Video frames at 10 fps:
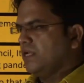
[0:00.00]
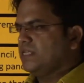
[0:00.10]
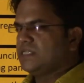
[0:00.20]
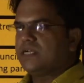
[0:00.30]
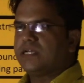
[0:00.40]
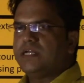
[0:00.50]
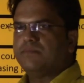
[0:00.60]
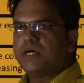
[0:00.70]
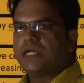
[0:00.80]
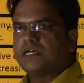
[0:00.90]
Recently
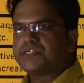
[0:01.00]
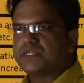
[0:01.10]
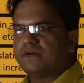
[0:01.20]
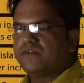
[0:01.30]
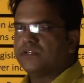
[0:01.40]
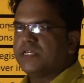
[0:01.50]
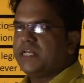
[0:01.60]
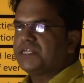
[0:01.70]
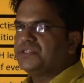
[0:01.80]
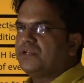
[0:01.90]
in Maharashtra for the
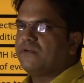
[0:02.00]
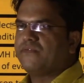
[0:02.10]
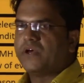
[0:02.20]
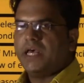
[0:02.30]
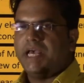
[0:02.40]
election of